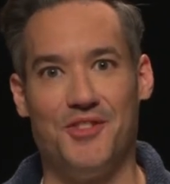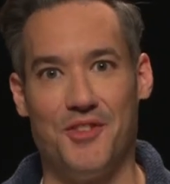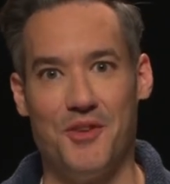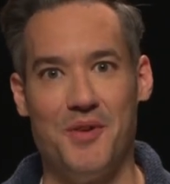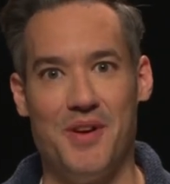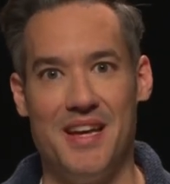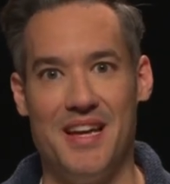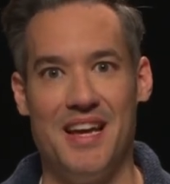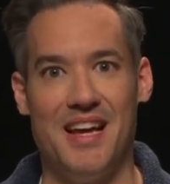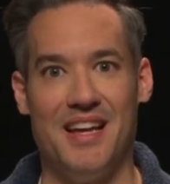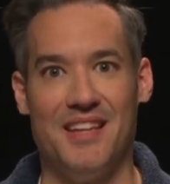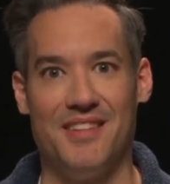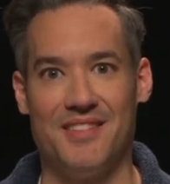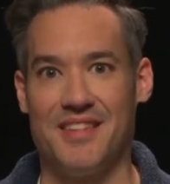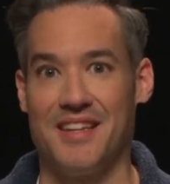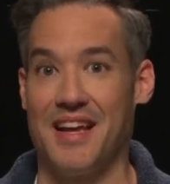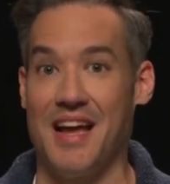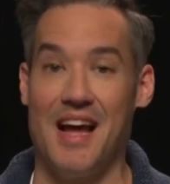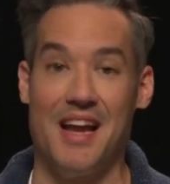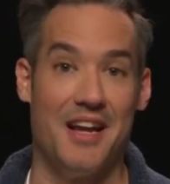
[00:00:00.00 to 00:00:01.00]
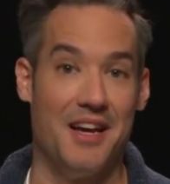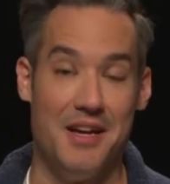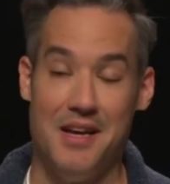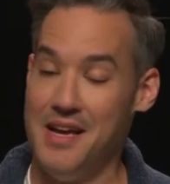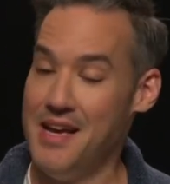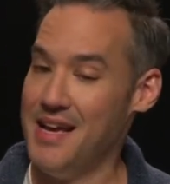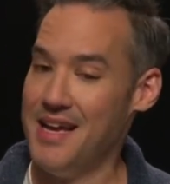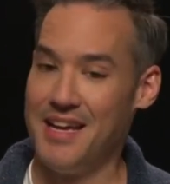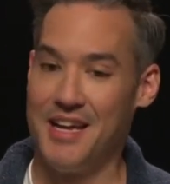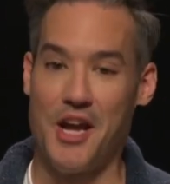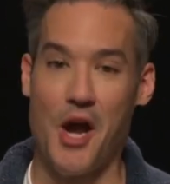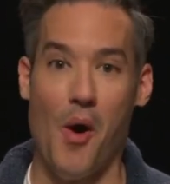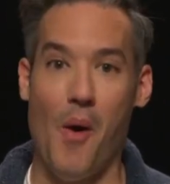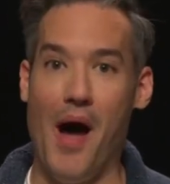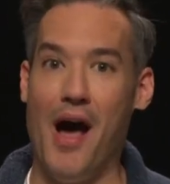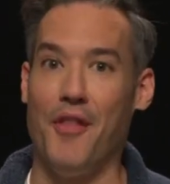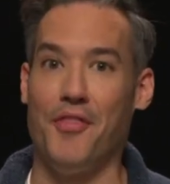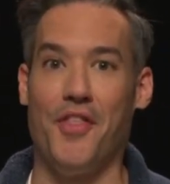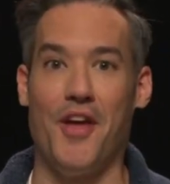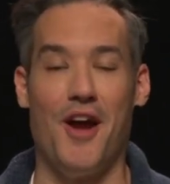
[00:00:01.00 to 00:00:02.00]
who he is, to kind of go
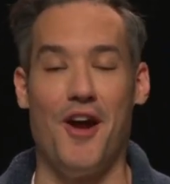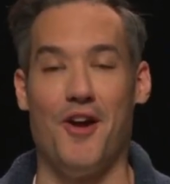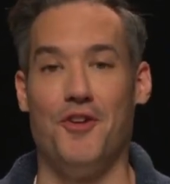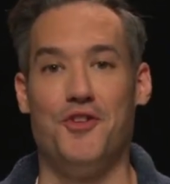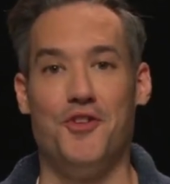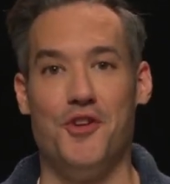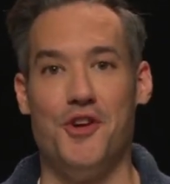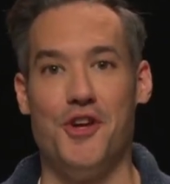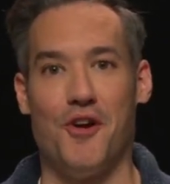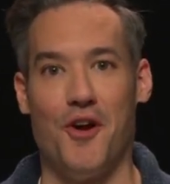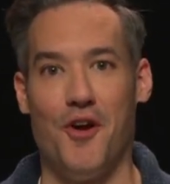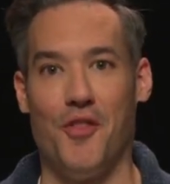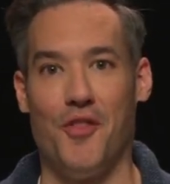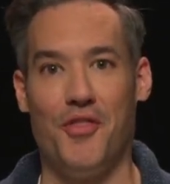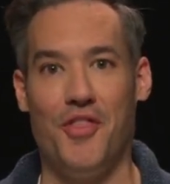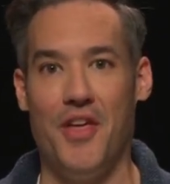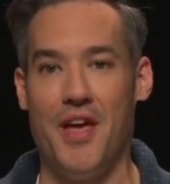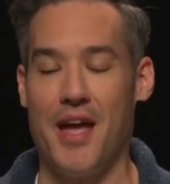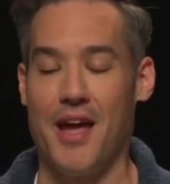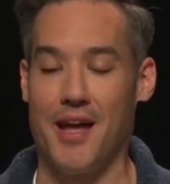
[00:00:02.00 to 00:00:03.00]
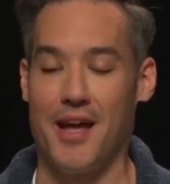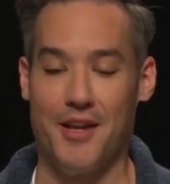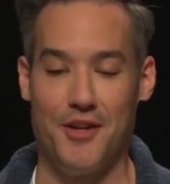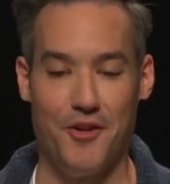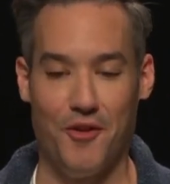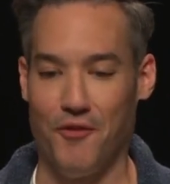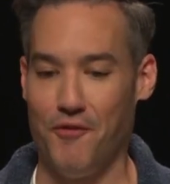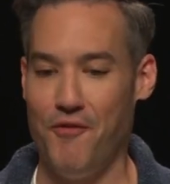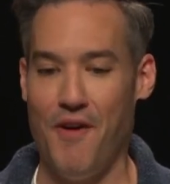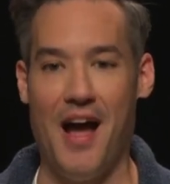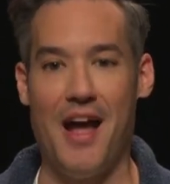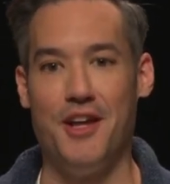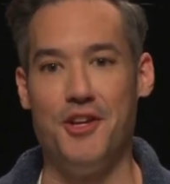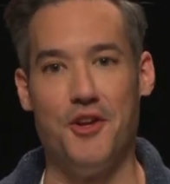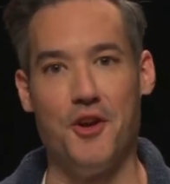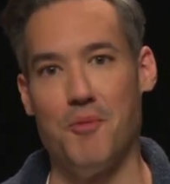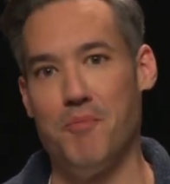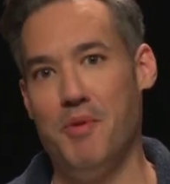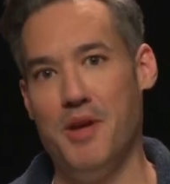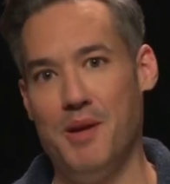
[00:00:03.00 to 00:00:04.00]
out there and do your own thing and you'll find
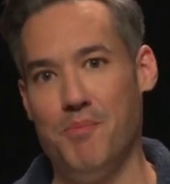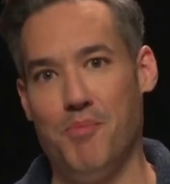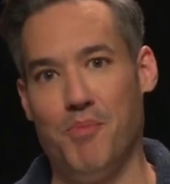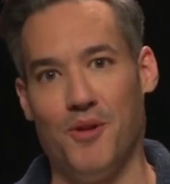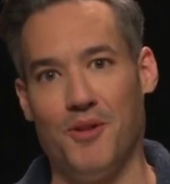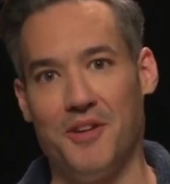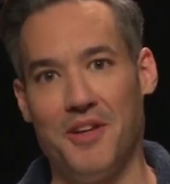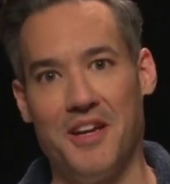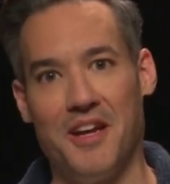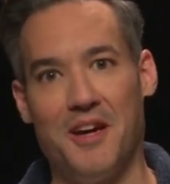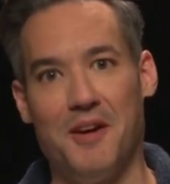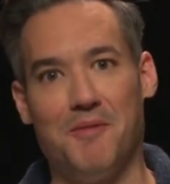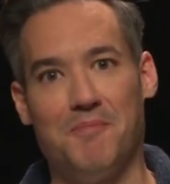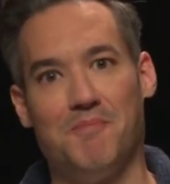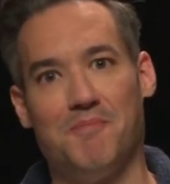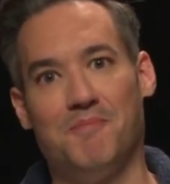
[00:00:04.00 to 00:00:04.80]
your people, you know?